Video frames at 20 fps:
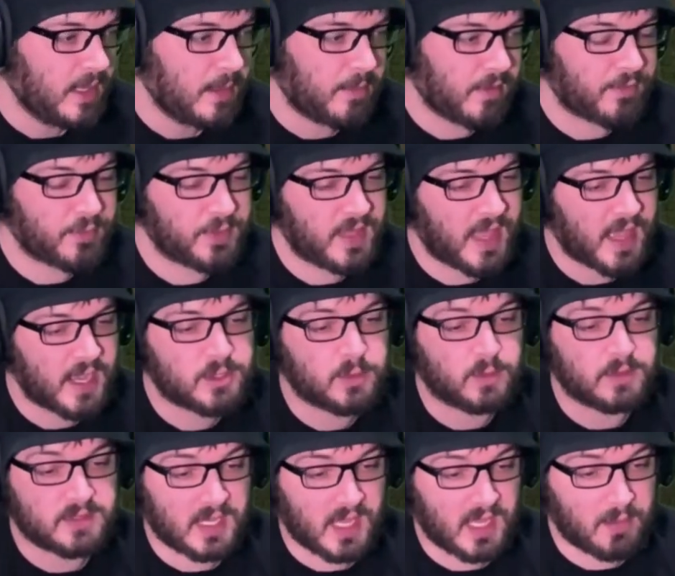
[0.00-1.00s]
But for the
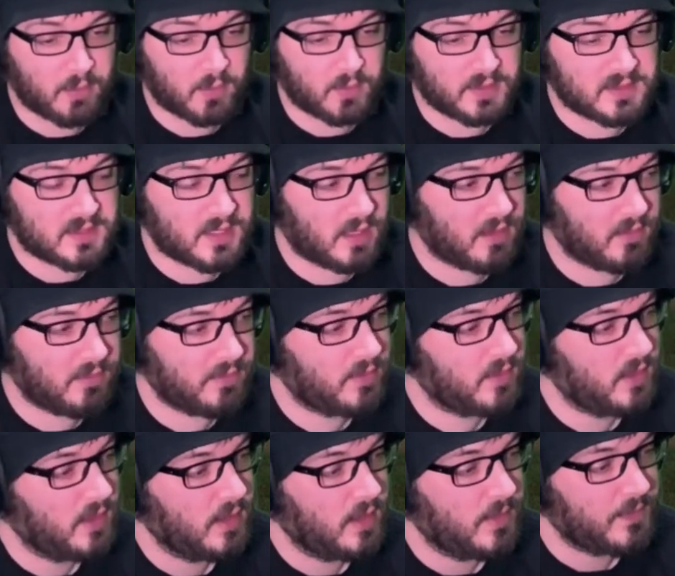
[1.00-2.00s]
actual table itself,
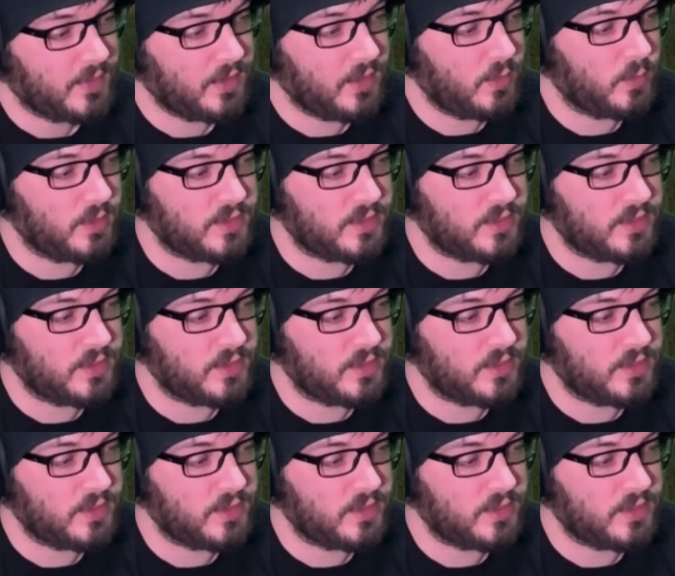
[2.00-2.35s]
you